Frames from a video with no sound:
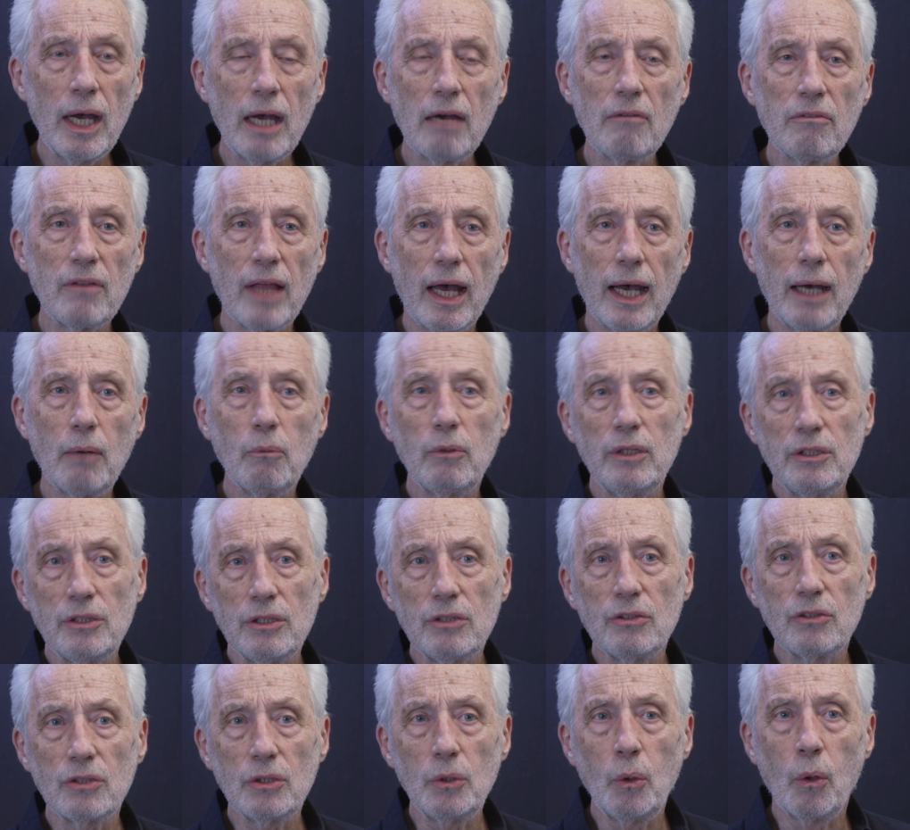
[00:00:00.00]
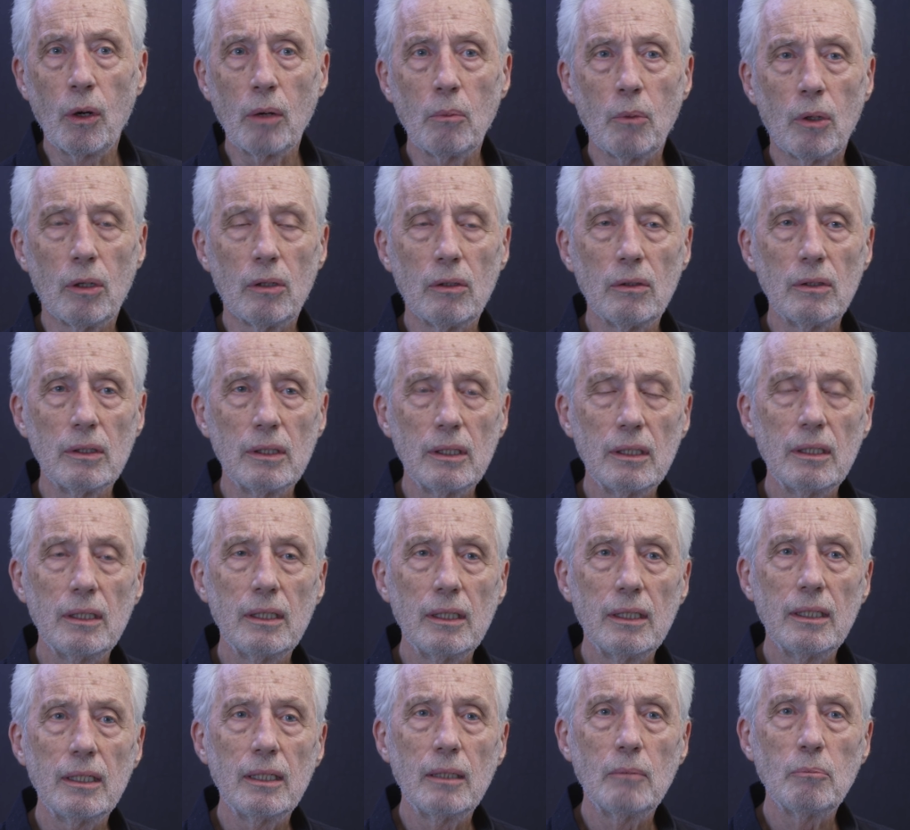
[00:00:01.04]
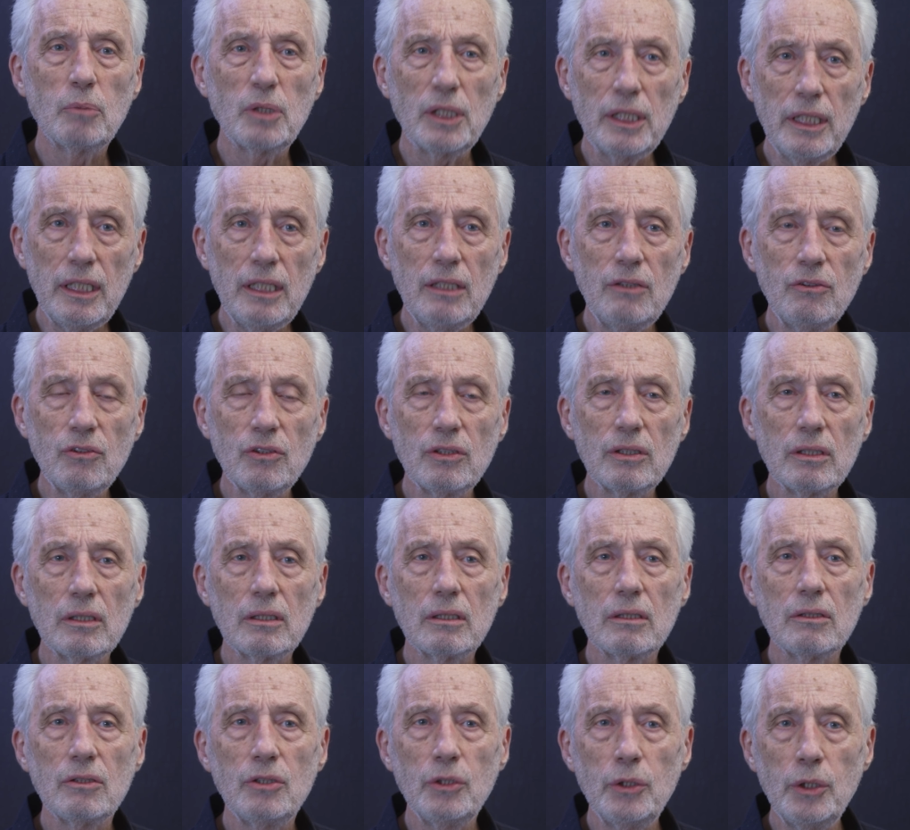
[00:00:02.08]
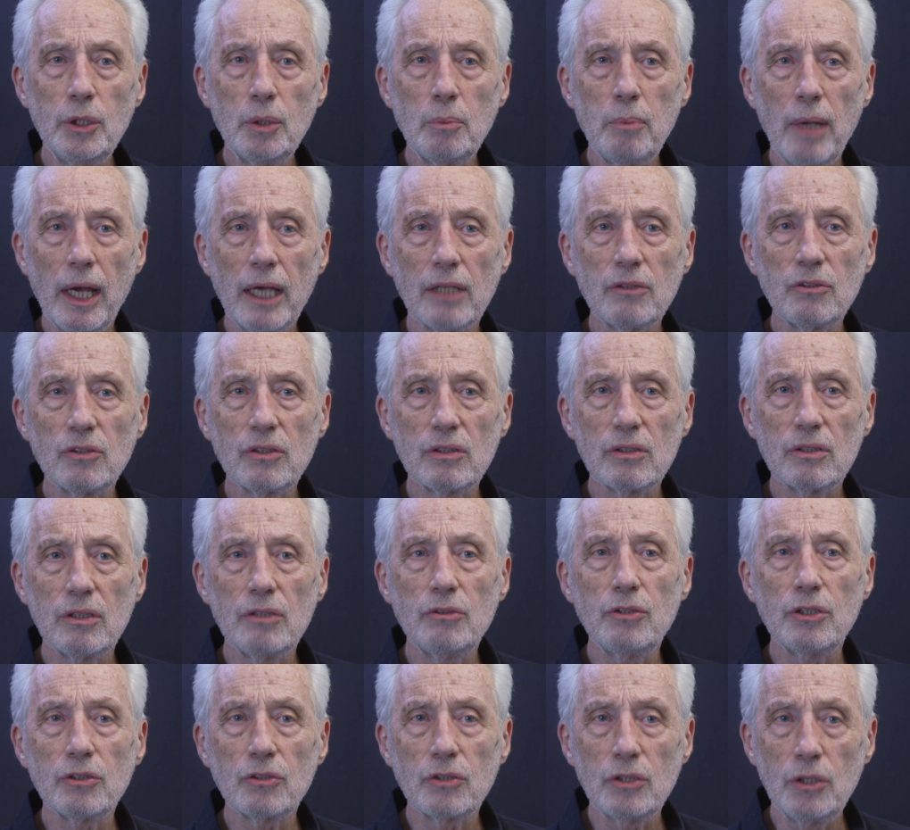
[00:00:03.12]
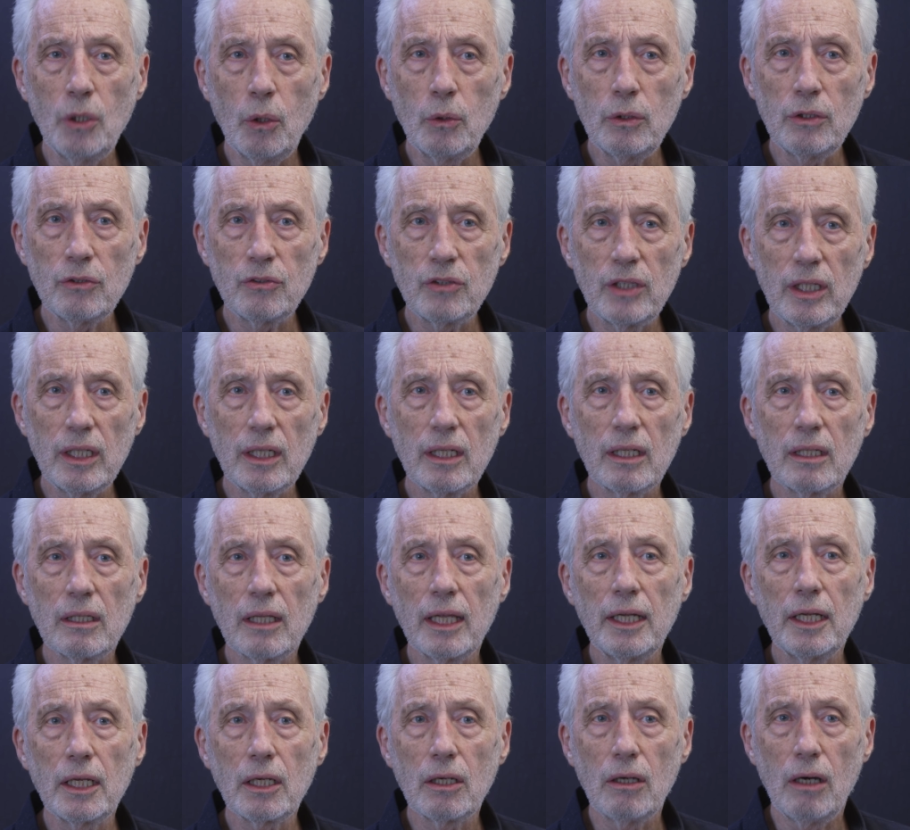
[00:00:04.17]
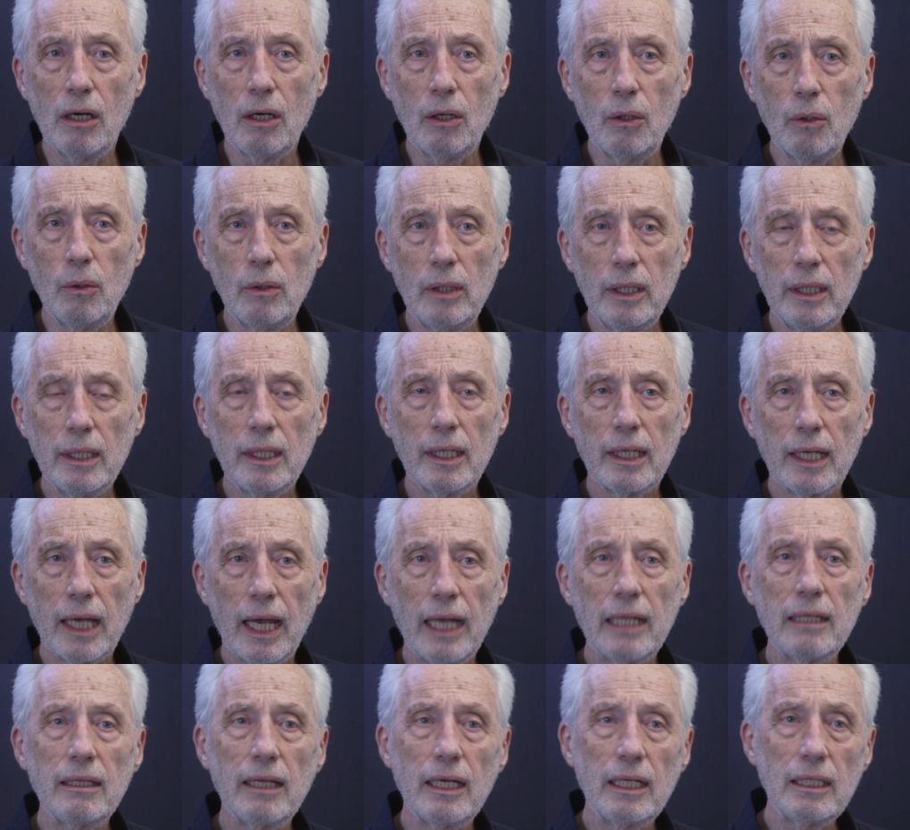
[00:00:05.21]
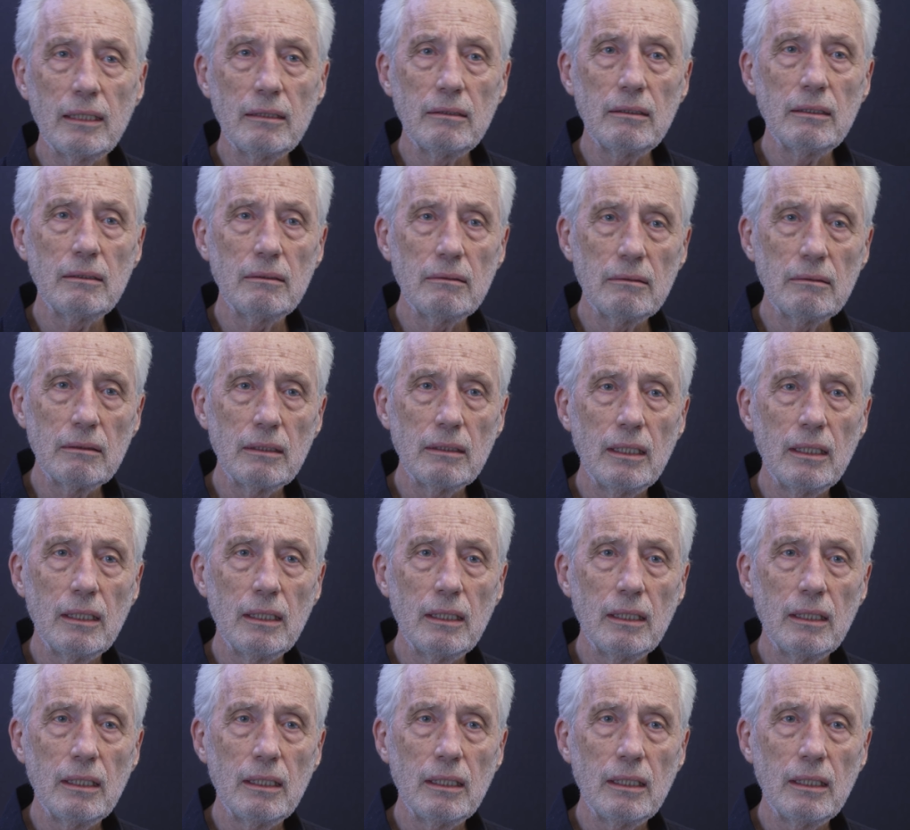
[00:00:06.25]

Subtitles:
have that, which is normal, please do your best to just notice it and let it go, and then,